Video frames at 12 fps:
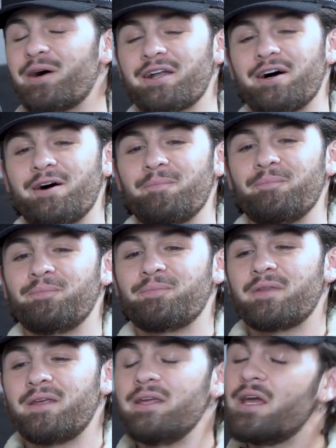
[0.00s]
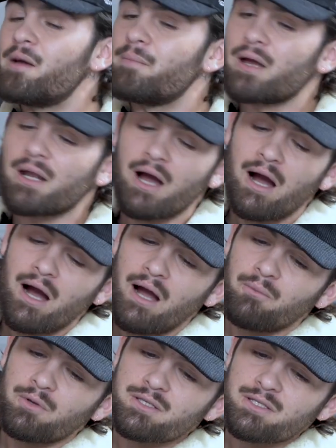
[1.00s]
But yeah, man,
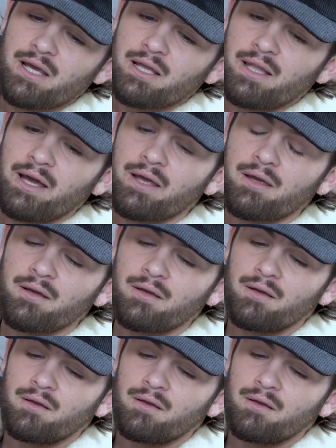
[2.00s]
I would say, like,